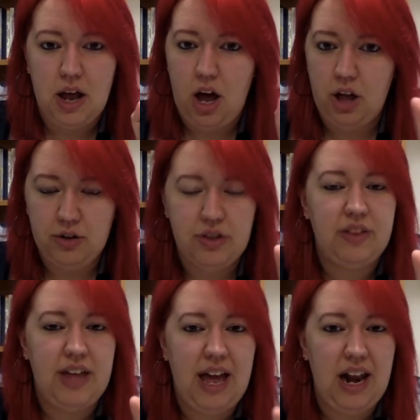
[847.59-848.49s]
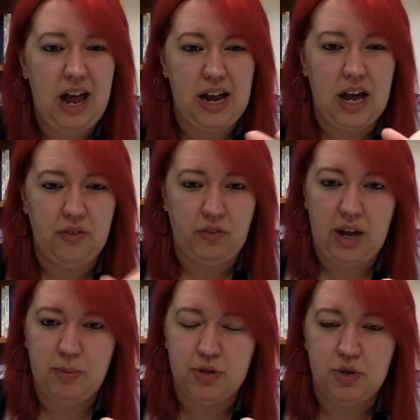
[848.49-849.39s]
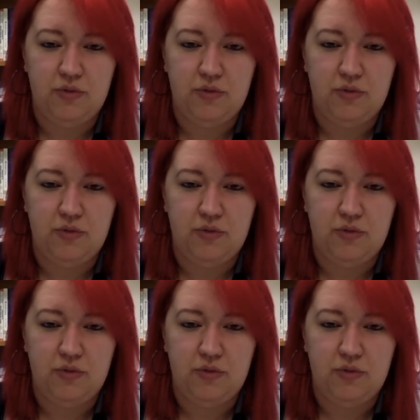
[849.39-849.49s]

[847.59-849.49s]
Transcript: Other than that, I kind of let them do.